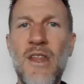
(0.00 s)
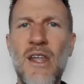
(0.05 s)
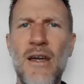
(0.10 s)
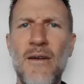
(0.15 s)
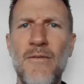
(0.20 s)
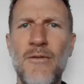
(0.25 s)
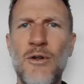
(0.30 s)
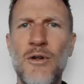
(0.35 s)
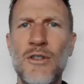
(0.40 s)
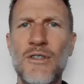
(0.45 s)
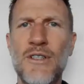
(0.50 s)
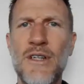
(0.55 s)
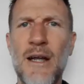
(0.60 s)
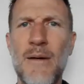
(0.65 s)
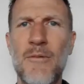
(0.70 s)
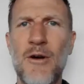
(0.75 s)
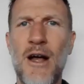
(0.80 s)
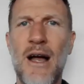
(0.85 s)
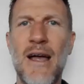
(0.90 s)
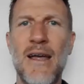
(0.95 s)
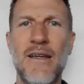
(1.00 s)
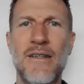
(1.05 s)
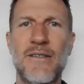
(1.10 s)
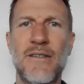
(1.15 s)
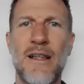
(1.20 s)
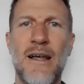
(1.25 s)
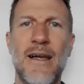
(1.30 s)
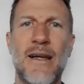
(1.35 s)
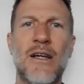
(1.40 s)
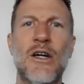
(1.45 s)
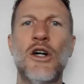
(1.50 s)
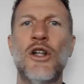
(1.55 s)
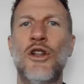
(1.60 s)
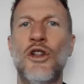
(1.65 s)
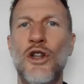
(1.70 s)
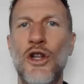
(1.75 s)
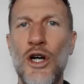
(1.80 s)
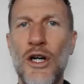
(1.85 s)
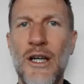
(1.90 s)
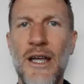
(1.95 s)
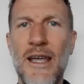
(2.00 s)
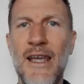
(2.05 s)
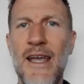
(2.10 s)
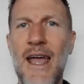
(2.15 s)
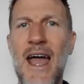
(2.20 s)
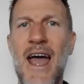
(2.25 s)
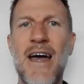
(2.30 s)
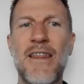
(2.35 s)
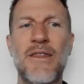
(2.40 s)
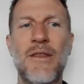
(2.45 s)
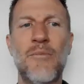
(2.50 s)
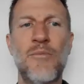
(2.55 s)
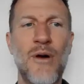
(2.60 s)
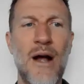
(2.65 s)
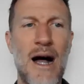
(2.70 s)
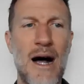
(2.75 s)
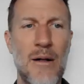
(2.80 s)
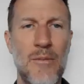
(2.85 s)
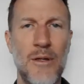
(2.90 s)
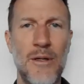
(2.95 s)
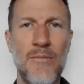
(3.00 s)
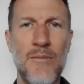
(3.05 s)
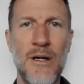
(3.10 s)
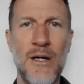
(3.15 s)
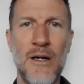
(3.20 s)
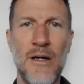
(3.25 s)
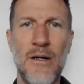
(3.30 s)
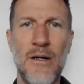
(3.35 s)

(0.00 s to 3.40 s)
And of course, an MRI is like looking at the problem